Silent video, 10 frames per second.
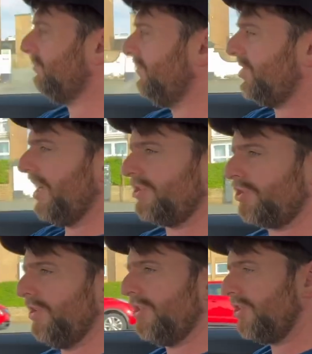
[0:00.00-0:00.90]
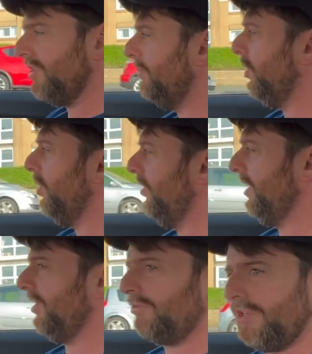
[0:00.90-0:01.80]
Text Chris in the
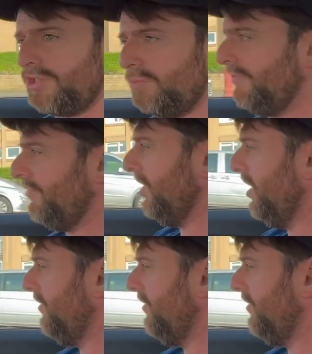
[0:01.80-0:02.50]
morning, Chris with the